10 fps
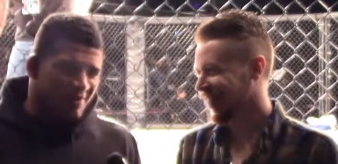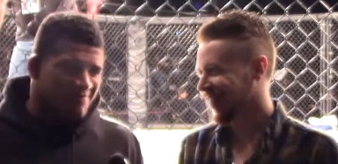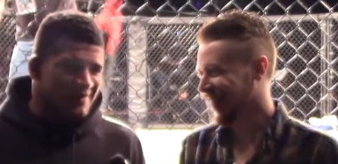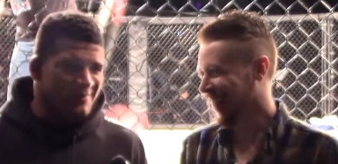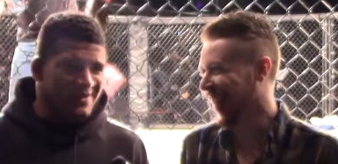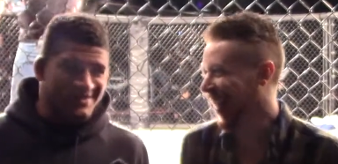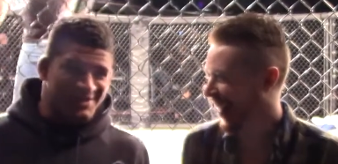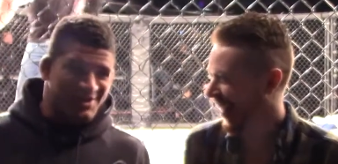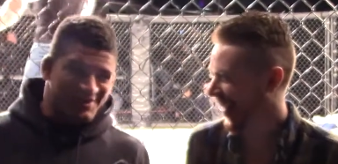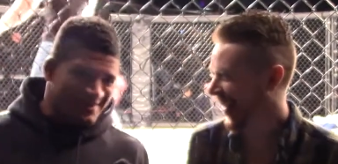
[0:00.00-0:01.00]
Speaker 1: fun because it
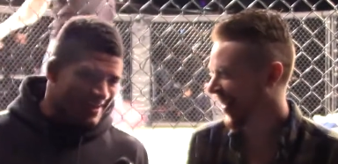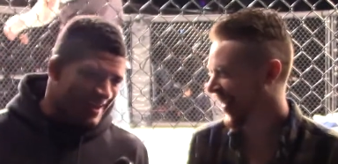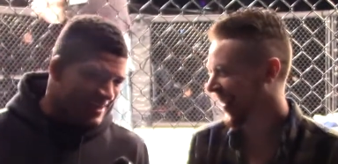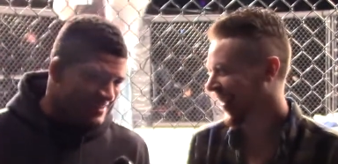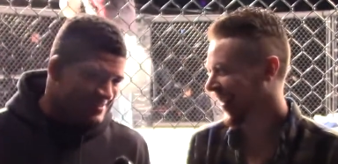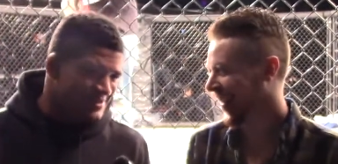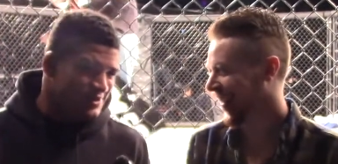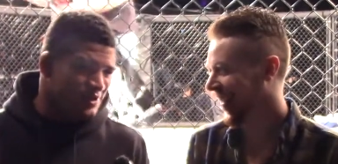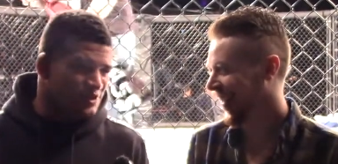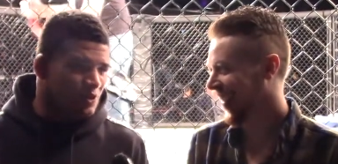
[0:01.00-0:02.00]
couldn't get, you
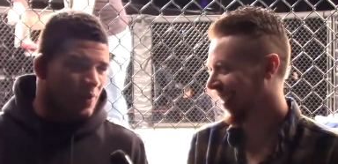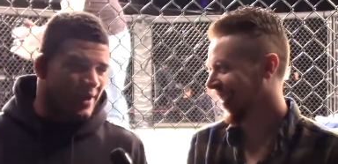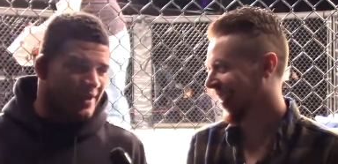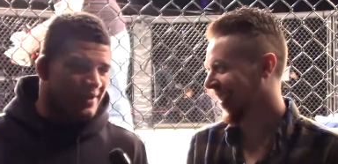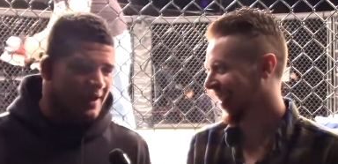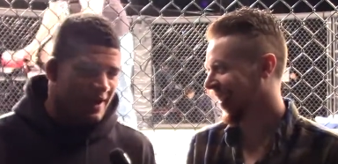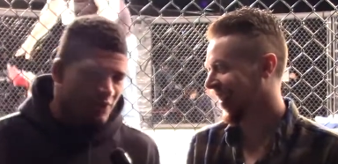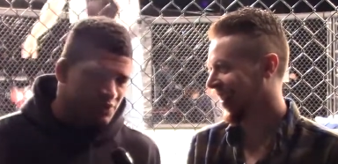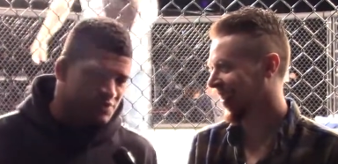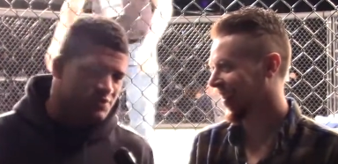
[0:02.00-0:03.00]
know, the way I
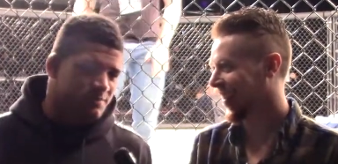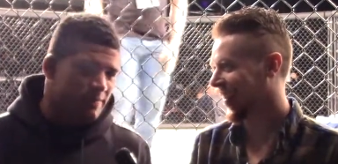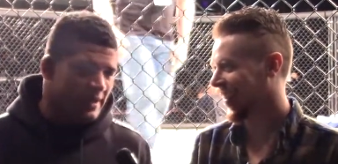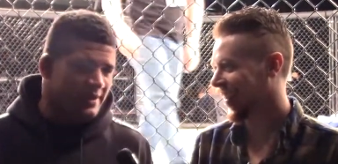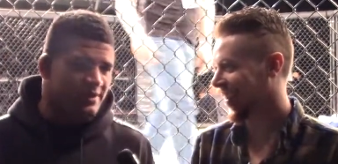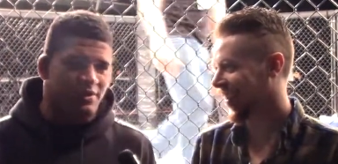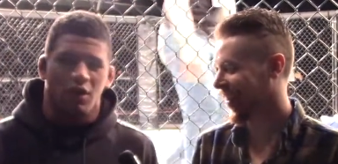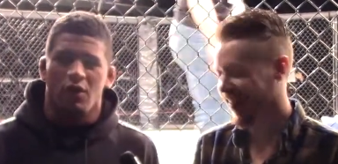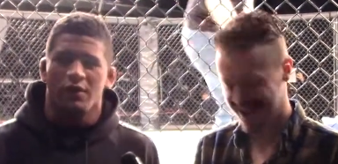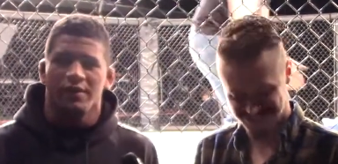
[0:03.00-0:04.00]
was planning on
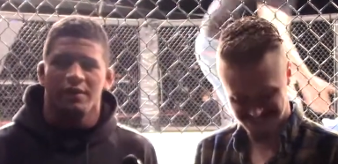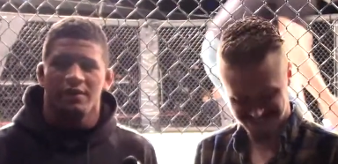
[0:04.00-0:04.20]
going.